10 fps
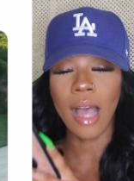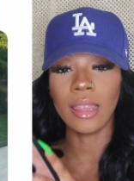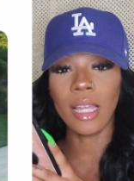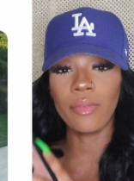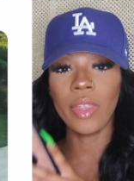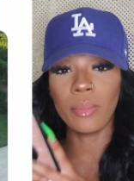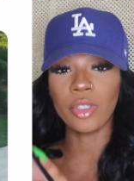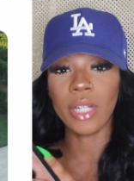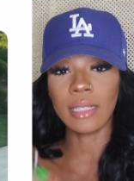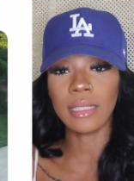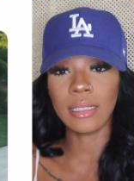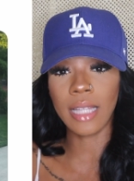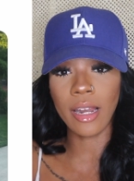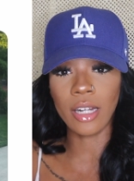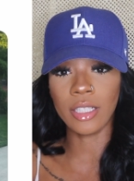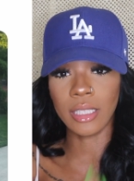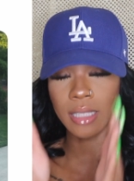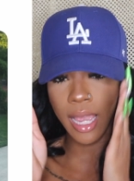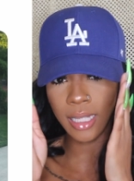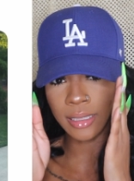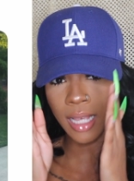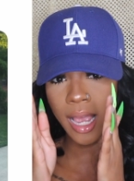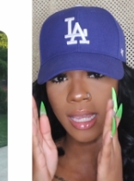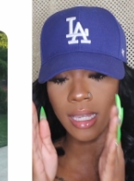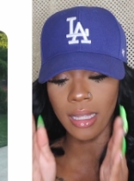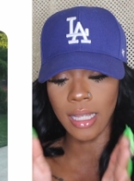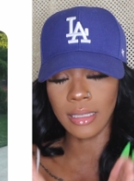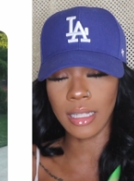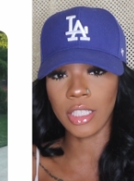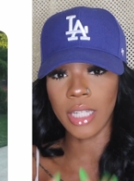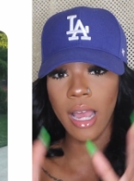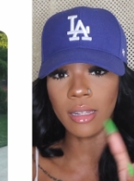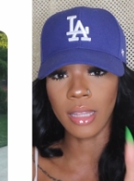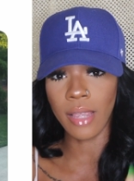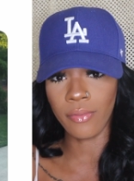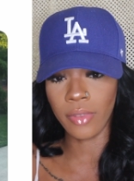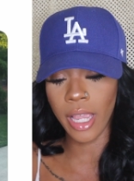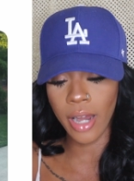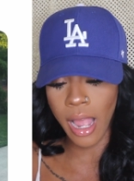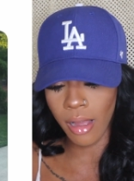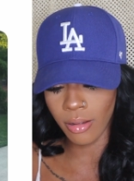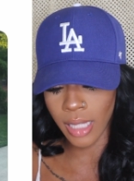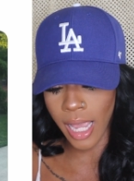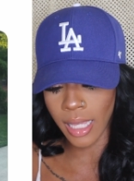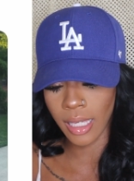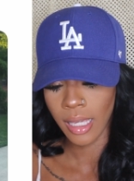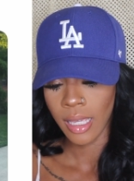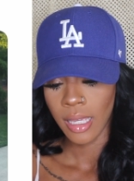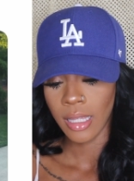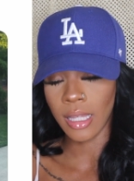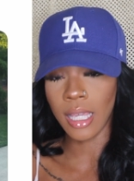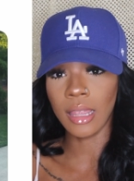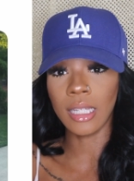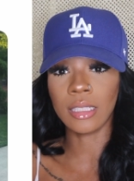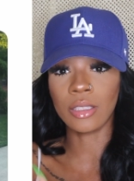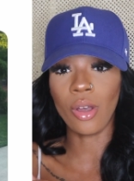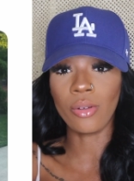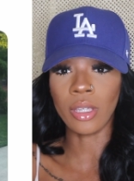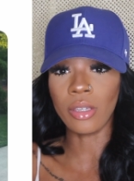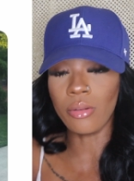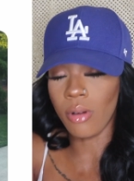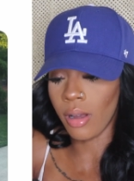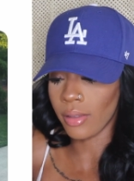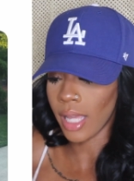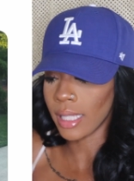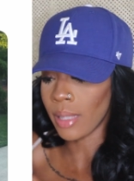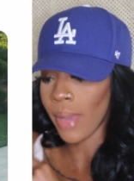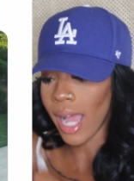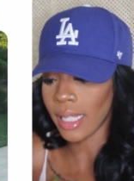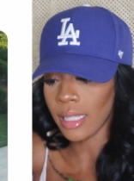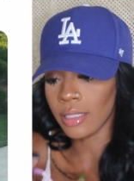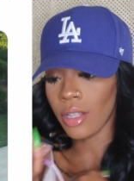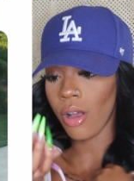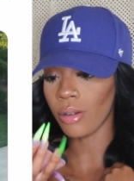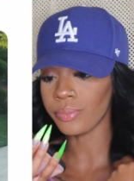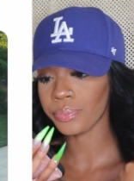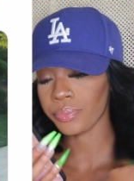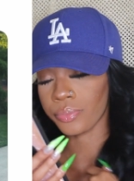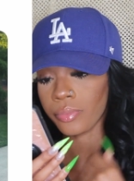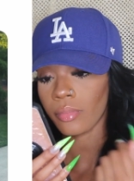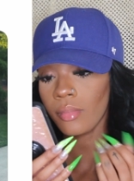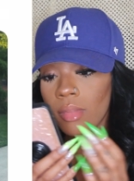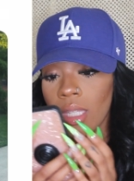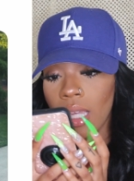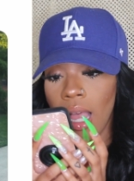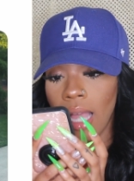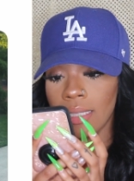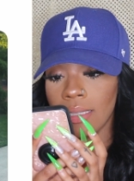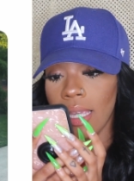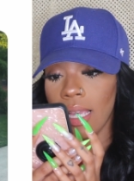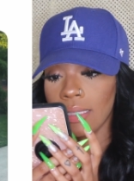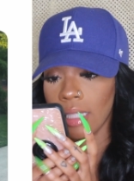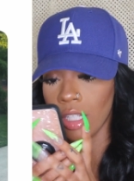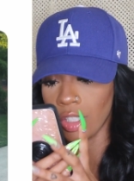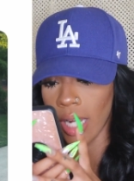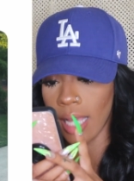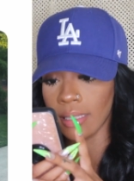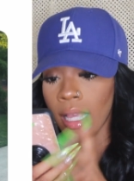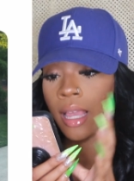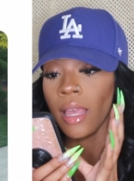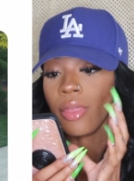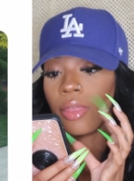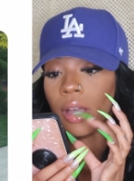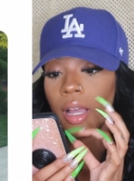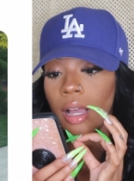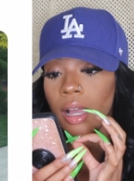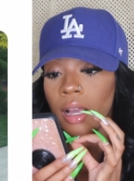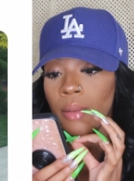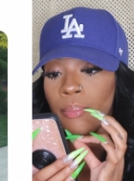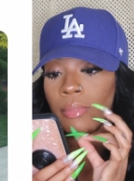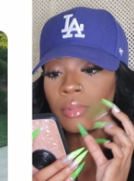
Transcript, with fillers: I love them dresses that are just like tight and they cinch down and they flare out. Like it looks so cute on like the body. So I say yes to the dress the